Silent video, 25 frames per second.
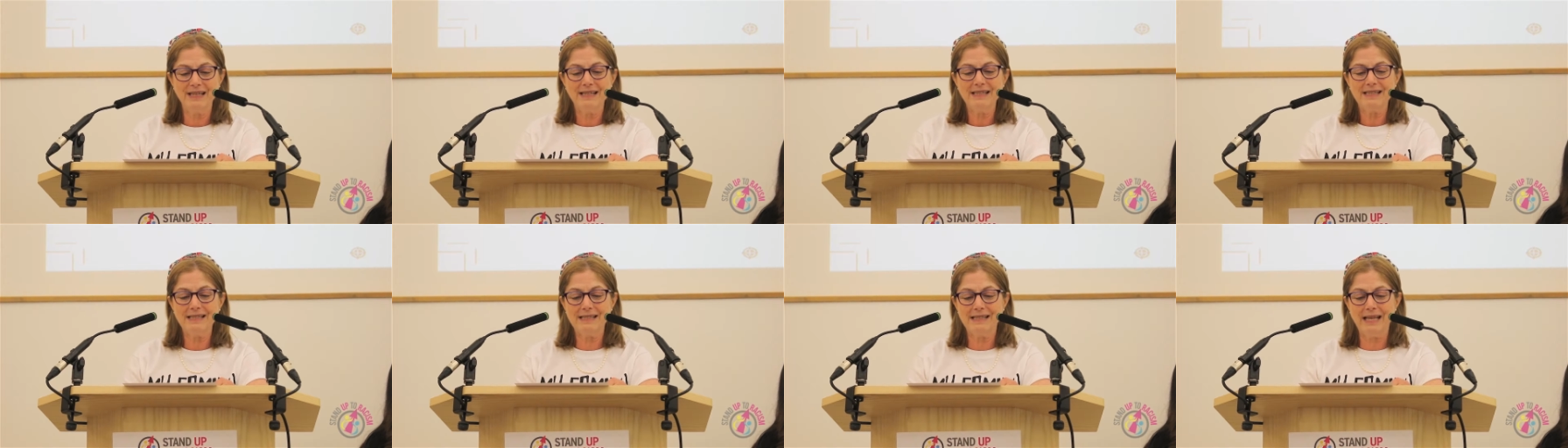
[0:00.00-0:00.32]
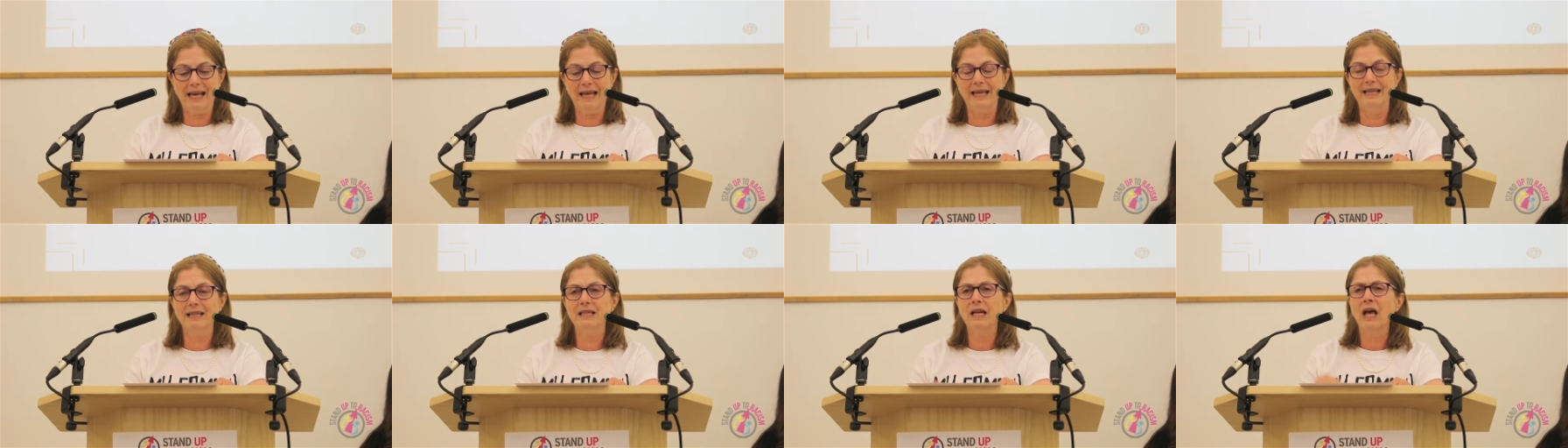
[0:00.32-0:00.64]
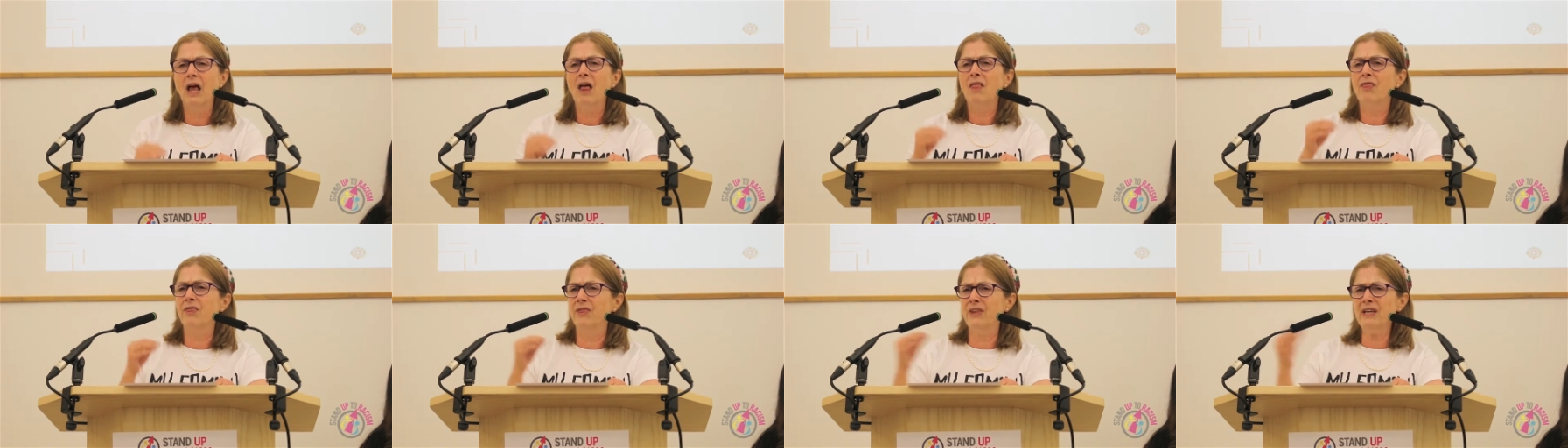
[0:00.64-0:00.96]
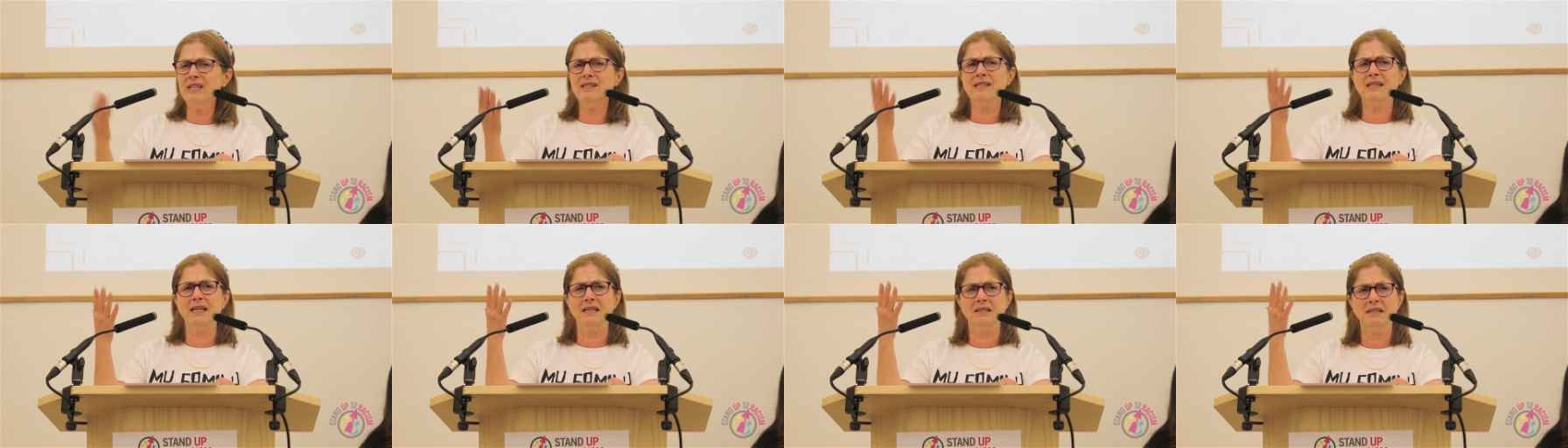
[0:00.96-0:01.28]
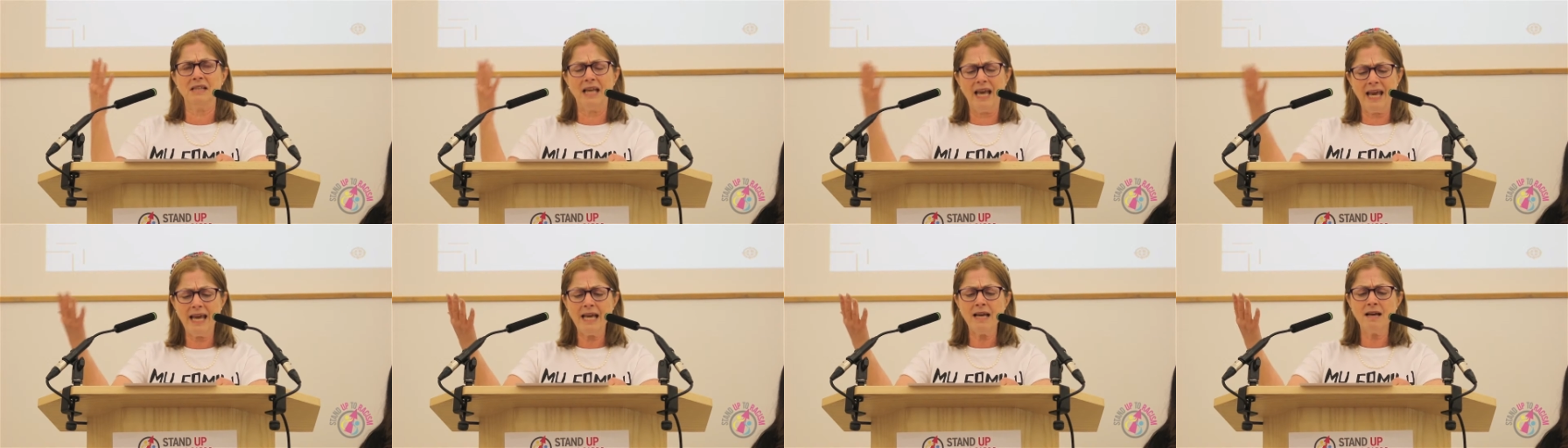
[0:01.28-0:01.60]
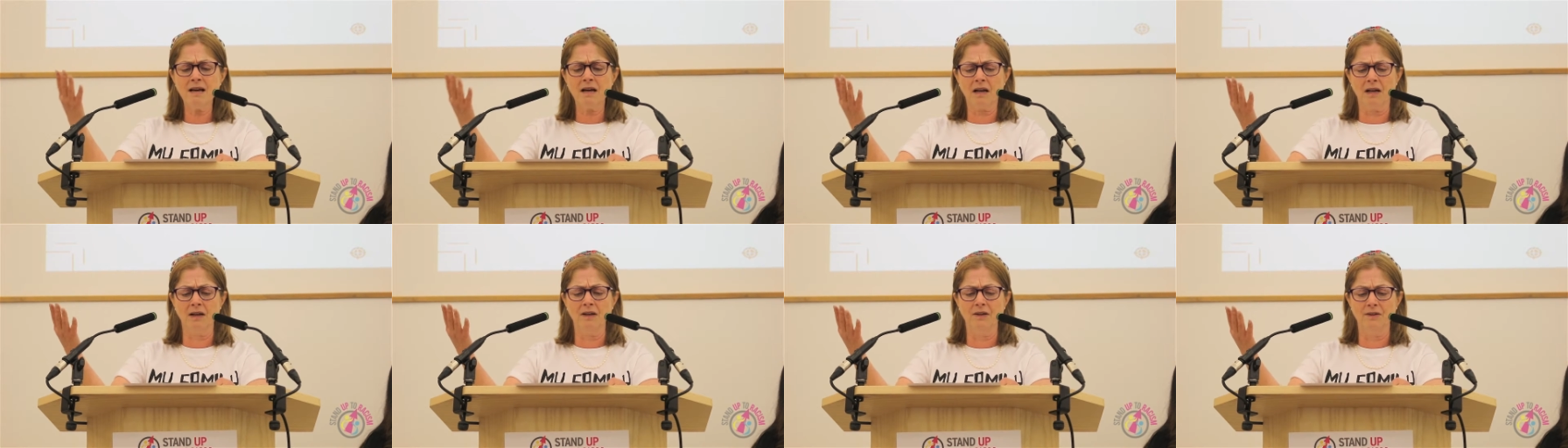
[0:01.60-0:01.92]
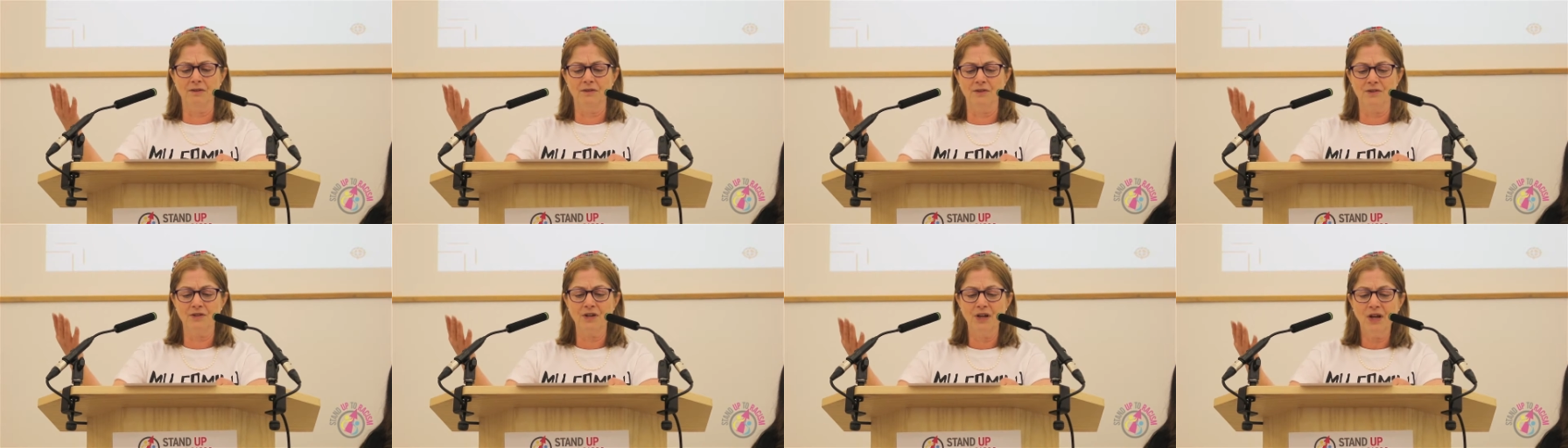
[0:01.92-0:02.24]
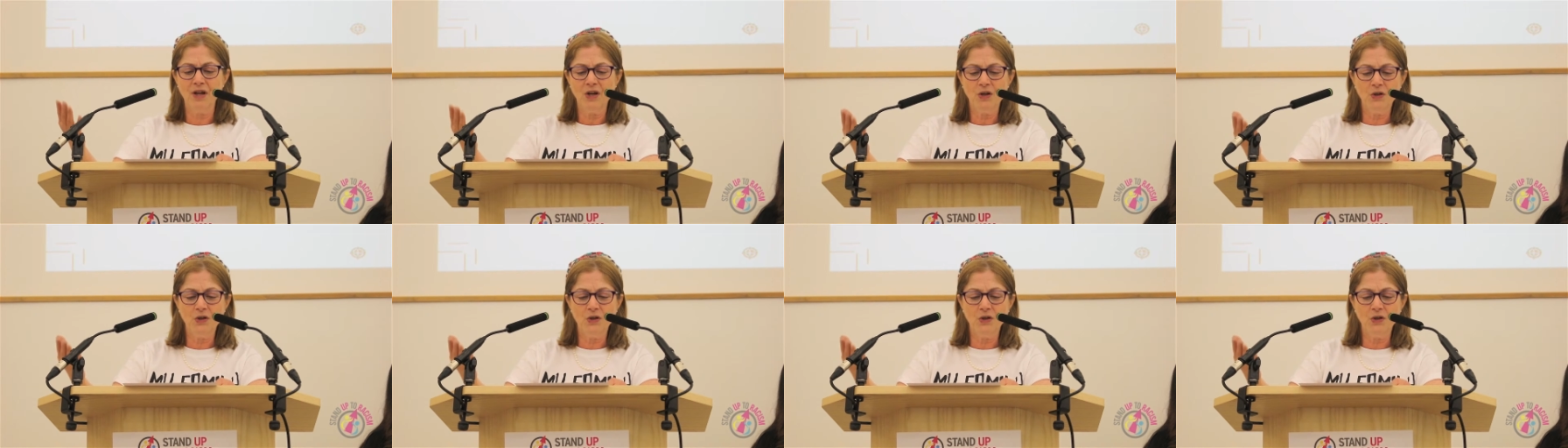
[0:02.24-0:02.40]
said, "This is England,